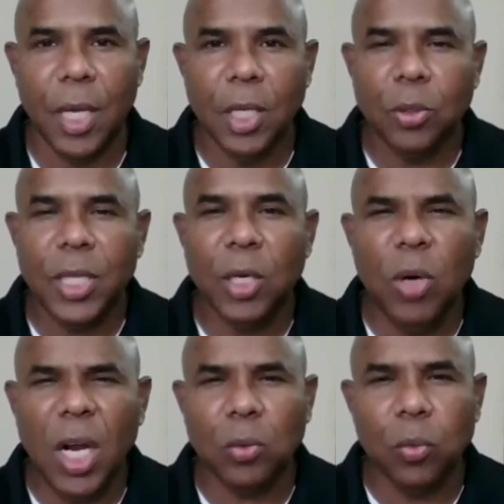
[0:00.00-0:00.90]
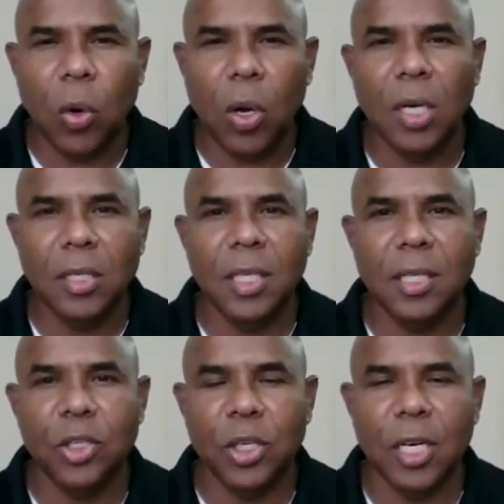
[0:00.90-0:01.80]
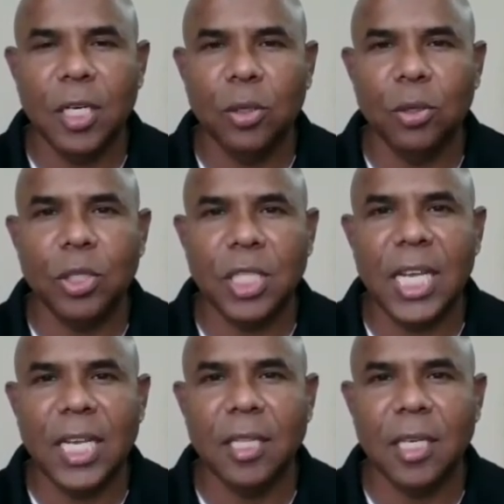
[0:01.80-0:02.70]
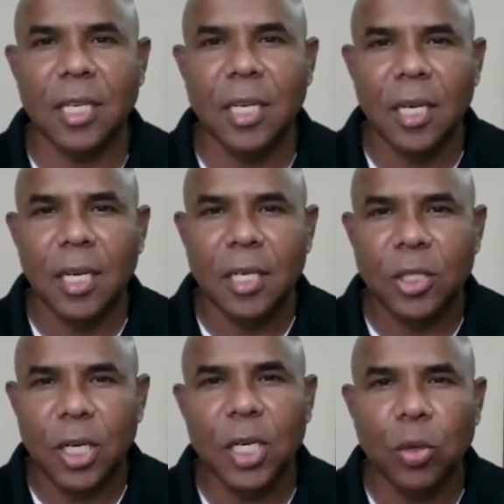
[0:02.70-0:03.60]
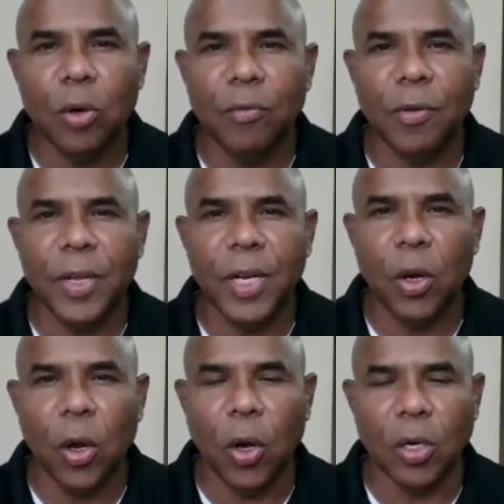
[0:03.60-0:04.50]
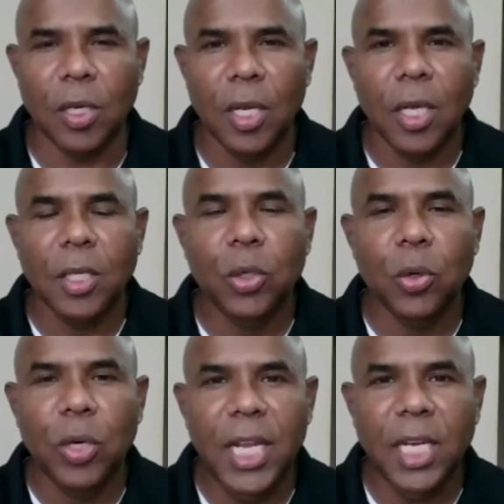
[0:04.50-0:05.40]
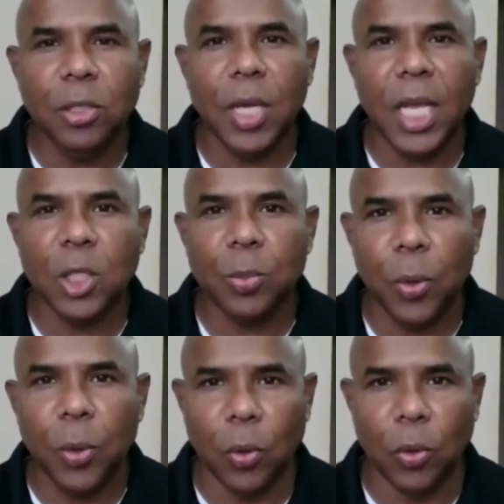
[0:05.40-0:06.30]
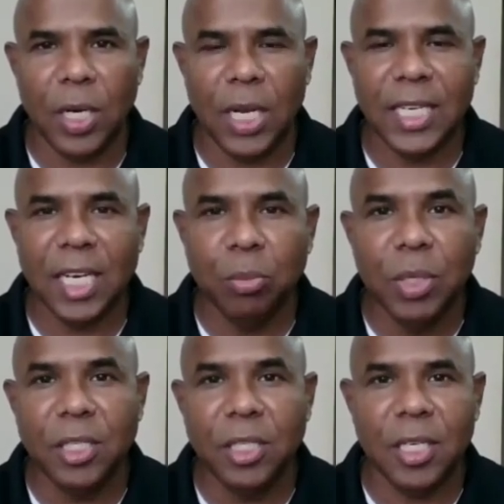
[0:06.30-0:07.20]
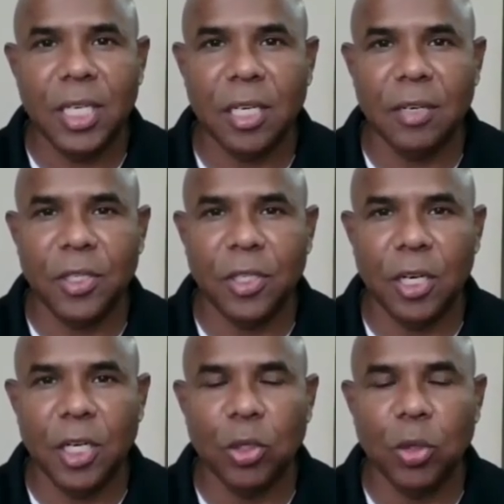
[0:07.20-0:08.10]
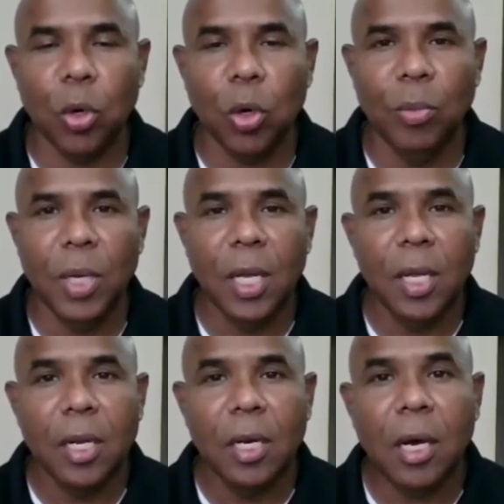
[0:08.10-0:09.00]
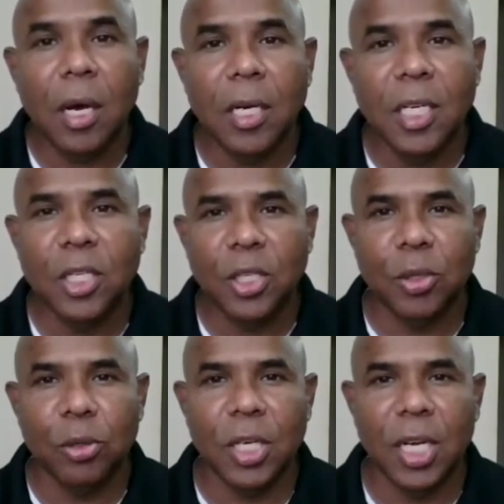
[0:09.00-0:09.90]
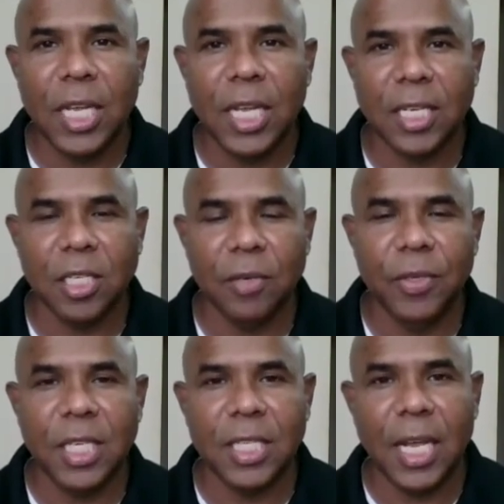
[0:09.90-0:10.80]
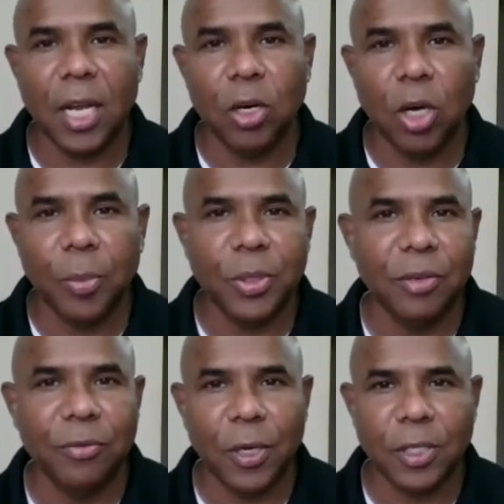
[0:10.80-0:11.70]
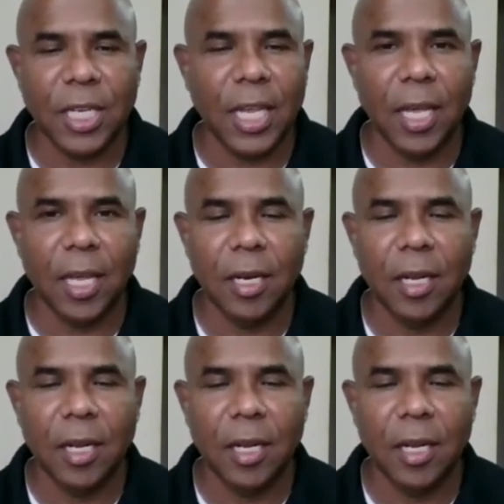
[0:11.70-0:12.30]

So they do not want these children to stay in the children's home for very long. You need to explore, as an administrator of a children's home, non institutional care services like adoption, foster care.